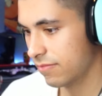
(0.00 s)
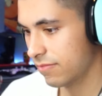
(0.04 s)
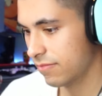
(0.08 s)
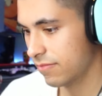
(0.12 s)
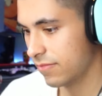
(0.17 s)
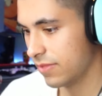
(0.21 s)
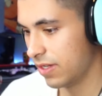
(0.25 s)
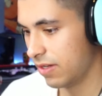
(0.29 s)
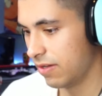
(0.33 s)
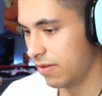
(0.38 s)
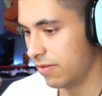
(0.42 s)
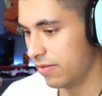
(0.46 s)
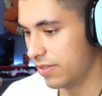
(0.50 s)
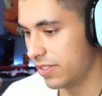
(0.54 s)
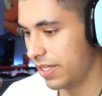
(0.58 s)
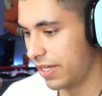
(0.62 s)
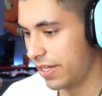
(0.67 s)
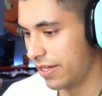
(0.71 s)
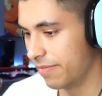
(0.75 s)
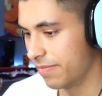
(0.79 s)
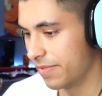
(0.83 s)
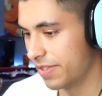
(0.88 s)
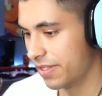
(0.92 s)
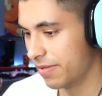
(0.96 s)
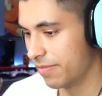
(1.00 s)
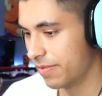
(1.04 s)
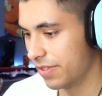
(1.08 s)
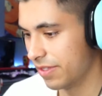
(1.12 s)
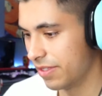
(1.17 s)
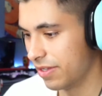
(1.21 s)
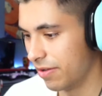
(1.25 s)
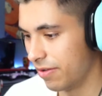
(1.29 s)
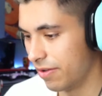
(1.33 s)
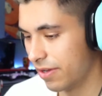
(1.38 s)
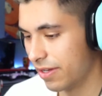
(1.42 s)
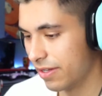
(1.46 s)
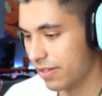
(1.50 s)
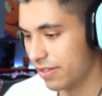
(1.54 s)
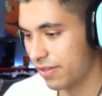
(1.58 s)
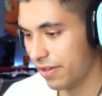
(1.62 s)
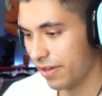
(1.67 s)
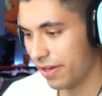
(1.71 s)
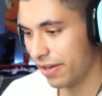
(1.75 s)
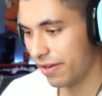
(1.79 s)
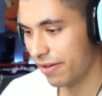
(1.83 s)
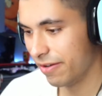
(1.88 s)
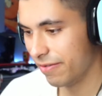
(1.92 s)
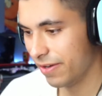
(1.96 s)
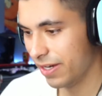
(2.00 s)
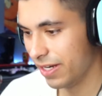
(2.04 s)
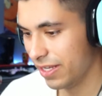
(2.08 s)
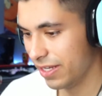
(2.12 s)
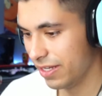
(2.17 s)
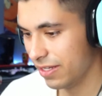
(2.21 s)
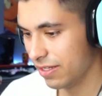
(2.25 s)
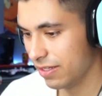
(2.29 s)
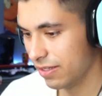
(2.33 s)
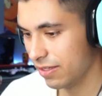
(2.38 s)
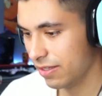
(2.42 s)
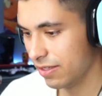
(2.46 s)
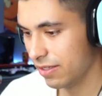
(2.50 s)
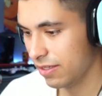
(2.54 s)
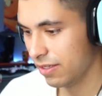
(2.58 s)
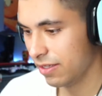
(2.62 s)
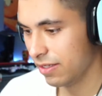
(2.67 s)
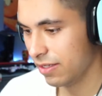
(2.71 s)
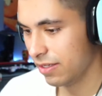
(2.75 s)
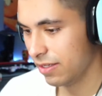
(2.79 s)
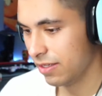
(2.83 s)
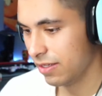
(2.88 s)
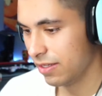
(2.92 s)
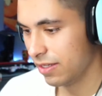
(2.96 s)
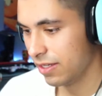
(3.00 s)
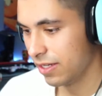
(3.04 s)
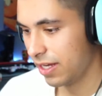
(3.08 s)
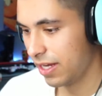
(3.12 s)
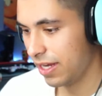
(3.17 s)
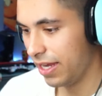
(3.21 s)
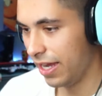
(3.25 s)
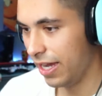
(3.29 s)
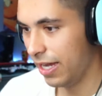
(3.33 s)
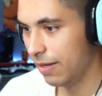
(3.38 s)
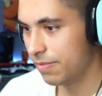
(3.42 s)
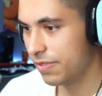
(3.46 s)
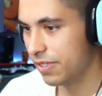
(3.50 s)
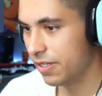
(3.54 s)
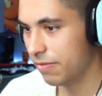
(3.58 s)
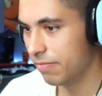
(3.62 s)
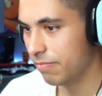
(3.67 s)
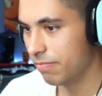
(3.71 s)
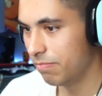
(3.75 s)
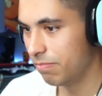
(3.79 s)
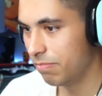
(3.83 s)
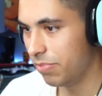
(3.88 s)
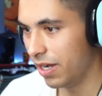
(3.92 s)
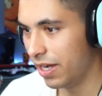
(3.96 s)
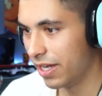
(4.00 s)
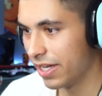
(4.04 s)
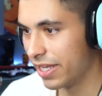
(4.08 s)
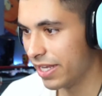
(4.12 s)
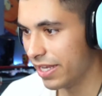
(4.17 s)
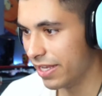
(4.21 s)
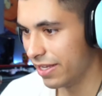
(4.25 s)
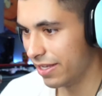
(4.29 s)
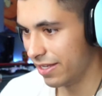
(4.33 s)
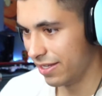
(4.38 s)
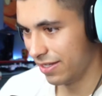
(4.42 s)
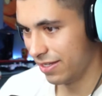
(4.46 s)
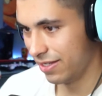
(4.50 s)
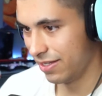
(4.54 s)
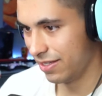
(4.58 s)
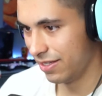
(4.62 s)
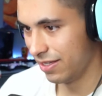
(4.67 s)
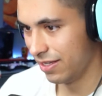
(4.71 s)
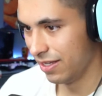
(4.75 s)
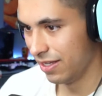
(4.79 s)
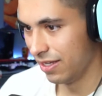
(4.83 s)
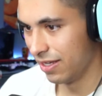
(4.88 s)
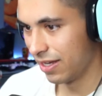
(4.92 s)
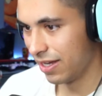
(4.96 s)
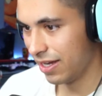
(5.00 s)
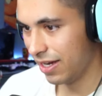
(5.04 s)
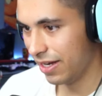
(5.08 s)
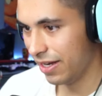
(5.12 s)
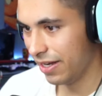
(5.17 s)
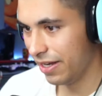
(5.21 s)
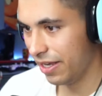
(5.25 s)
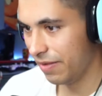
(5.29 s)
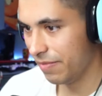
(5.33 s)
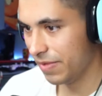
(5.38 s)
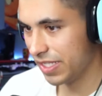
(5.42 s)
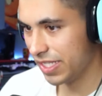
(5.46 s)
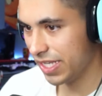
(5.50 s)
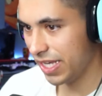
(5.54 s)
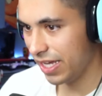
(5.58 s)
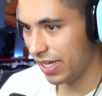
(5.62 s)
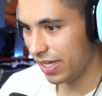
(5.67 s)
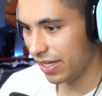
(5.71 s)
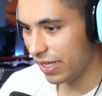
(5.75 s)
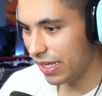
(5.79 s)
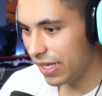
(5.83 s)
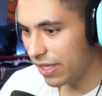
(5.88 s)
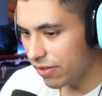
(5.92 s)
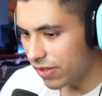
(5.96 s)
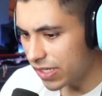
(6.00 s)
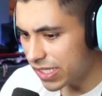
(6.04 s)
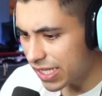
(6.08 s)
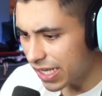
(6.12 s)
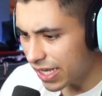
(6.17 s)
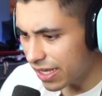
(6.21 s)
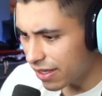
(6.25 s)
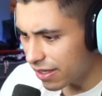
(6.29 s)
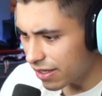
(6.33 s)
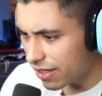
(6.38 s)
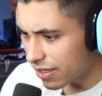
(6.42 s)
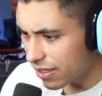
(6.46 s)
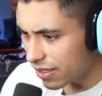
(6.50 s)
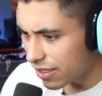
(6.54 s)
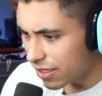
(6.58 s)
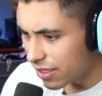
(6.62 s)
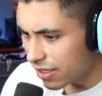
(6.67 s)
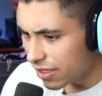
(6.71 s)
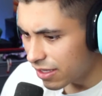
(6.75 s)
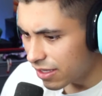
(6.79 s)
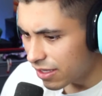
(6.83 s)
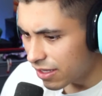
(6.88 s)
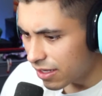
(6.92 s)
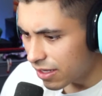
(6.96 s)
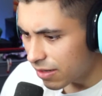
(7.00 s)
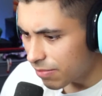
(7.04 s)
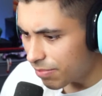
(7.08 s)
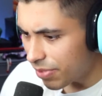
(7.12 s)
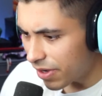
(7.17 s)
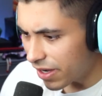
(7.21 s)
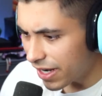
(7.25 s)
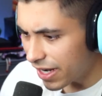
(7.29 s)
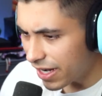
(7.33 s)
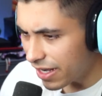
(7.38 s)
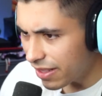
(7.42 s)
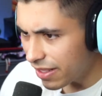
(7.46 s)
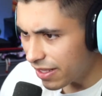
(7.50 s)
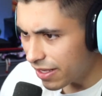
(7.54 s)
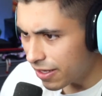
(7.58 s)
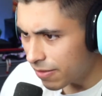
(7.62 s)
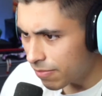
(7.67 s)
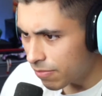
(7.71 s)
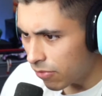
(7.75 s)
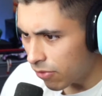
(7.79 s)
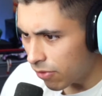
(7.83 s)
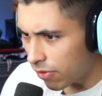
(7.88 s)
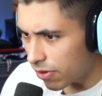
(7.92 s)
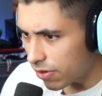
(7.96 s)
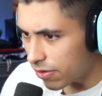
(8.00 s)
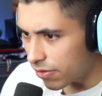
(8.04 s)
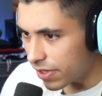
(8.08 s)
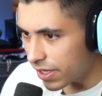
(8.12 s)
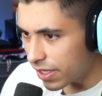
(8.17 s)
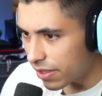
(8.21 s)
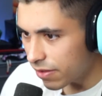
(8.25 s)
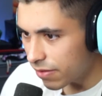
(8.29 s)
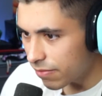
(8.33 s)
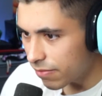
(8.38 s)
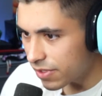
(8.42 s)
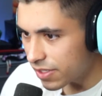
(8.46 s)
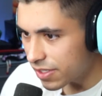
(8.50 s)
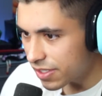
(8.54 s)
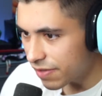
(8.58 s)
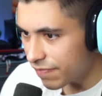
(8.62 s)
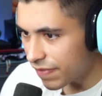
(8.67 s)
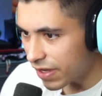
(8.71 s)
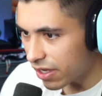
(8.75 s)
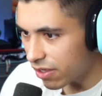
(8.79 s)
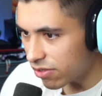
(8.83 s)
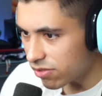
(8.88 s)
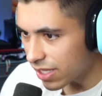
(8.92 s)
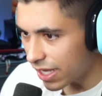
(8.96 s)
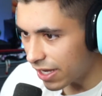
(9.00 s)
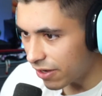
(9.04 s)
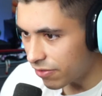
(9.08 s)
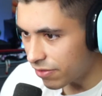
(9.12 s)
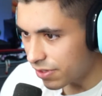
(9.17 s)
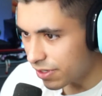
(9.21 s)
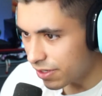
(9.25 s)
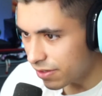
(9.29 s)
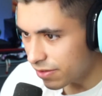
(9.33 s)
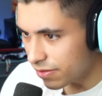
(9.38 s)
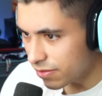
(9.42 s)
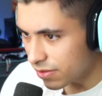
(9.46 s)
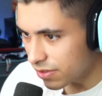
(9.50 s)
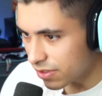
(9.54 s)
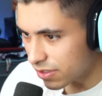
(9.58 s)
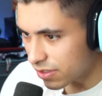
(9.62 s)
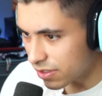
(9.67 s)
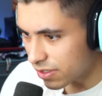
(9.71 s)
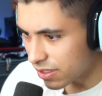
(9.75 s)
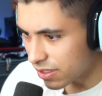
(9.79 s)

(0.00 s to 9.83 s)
Oh, damn. Someone took it already? Captain Buggy. What kind of name is that? He looks like a Buggy the Immortal. Does he have a clown nose?